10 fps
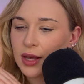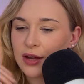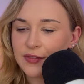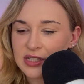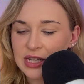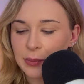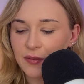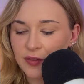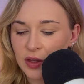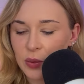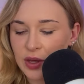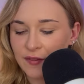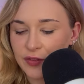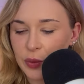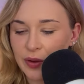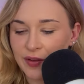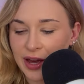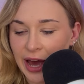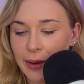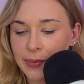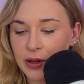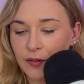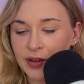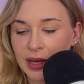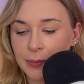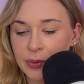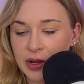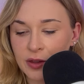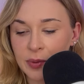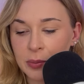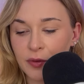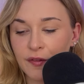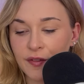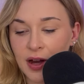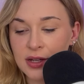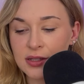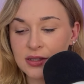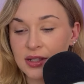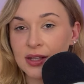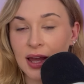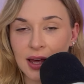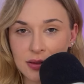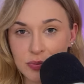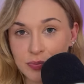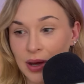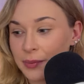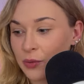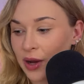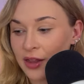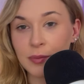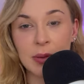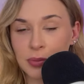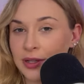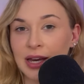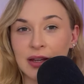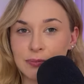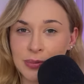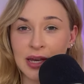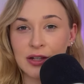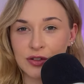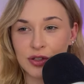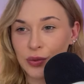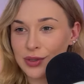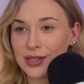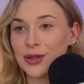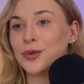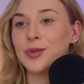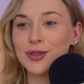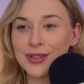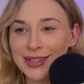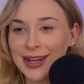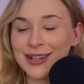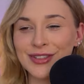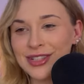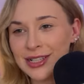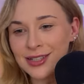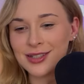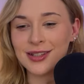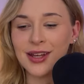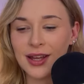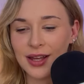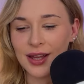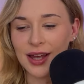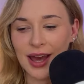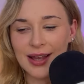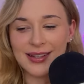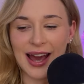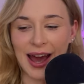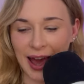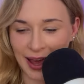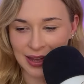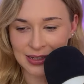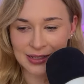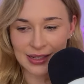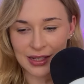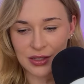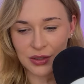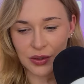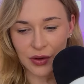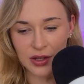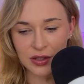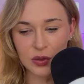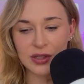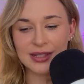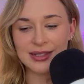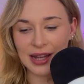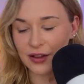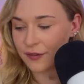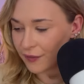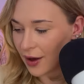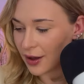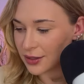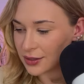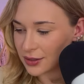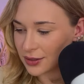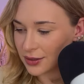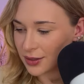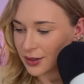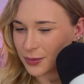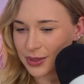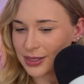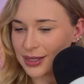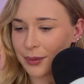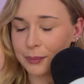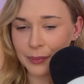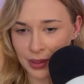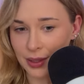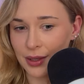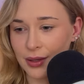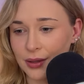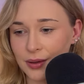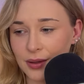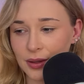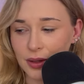And for some of you, if you have a habit of, again, putting other people first, and that might be why other people are getting picked, you know, it's like almost the energy is at hand here. So they're asking you to take first. What does that mean?